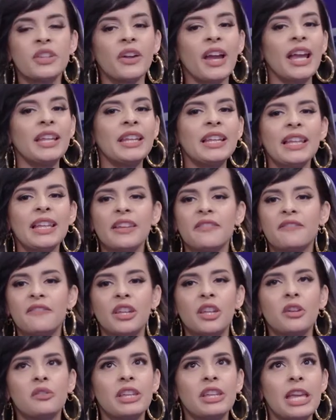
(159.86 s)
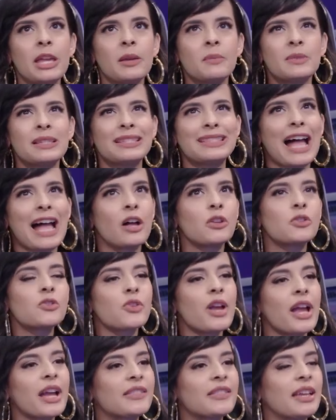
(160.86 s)
there any like video game
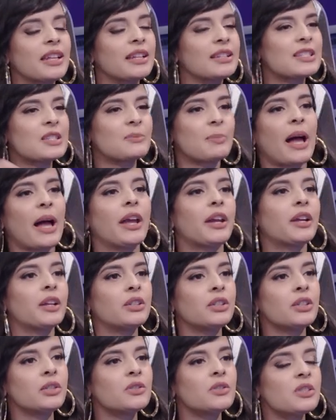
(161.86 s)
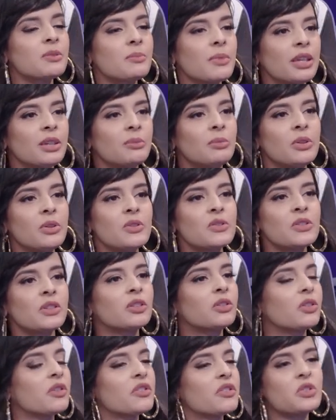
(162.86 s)
soundtrack that inspired you to make
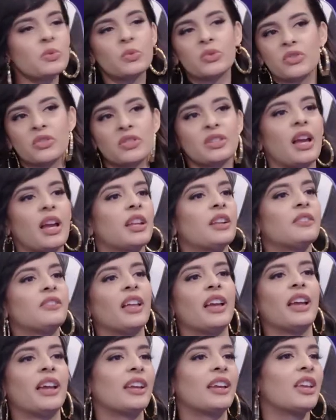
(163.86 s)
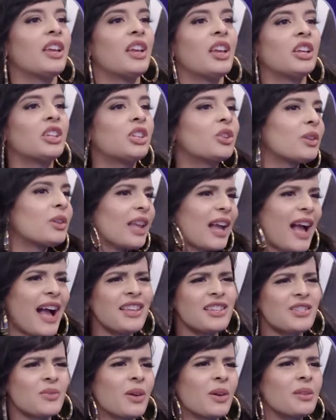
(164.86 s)
music, or this was just kind of like you were like, I
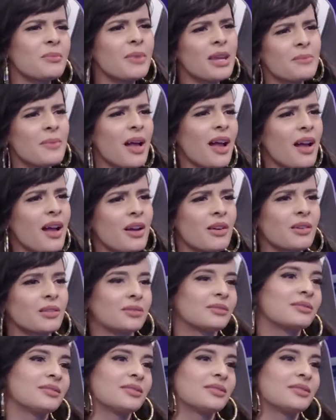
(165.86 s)
just want to make my own?